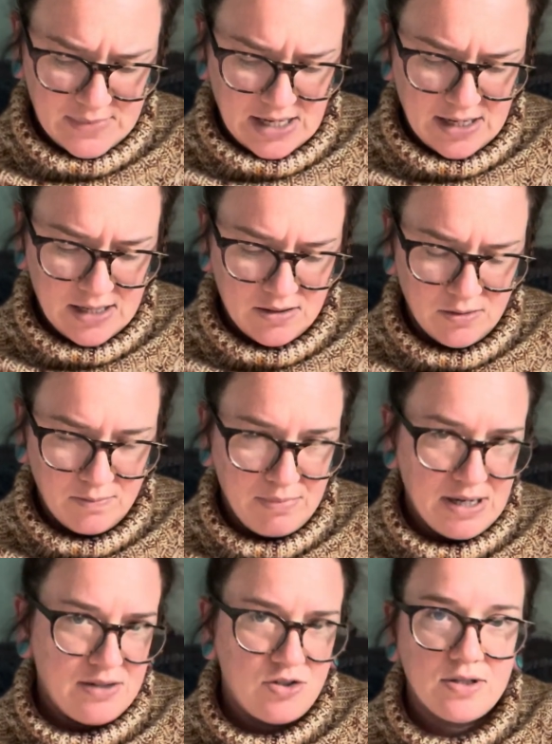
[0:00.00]
It'll
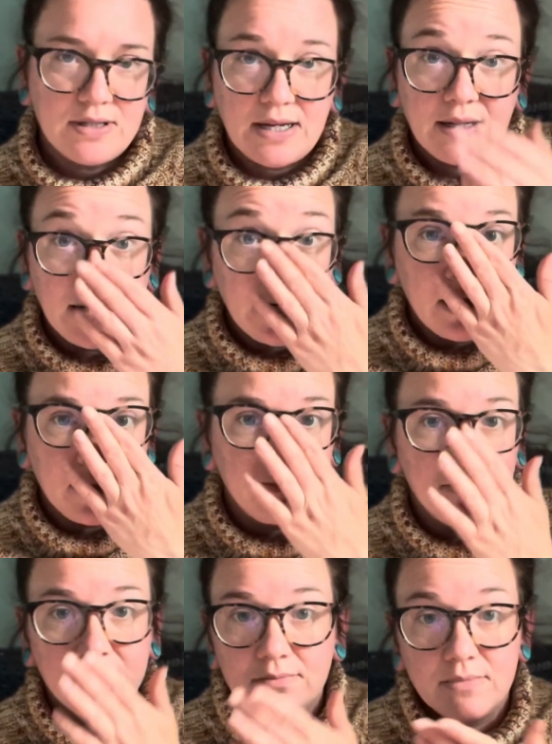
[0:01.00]
be just like knitting
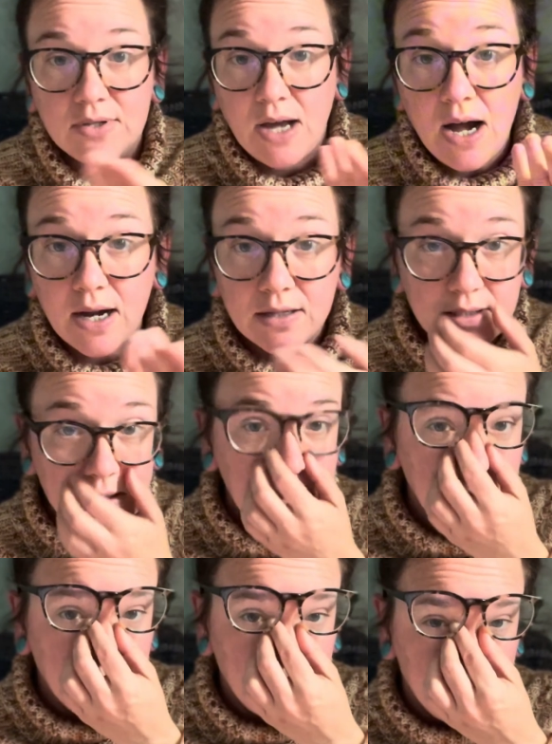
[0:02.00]
socks,
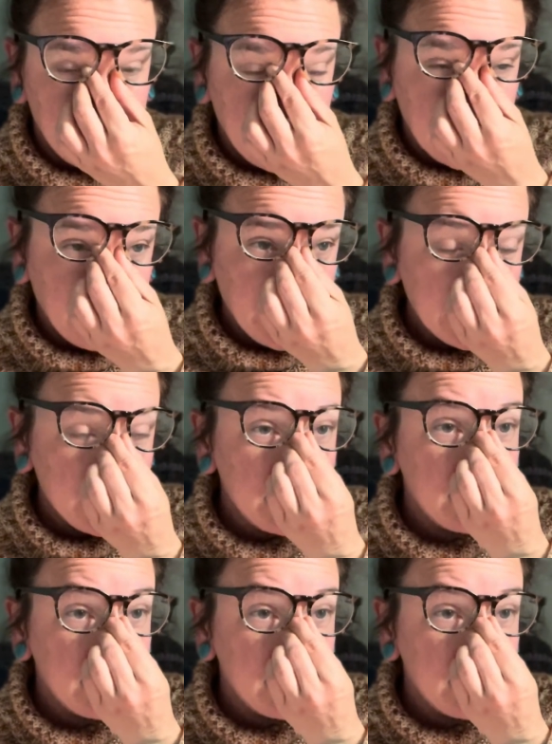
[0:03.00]
pretty much.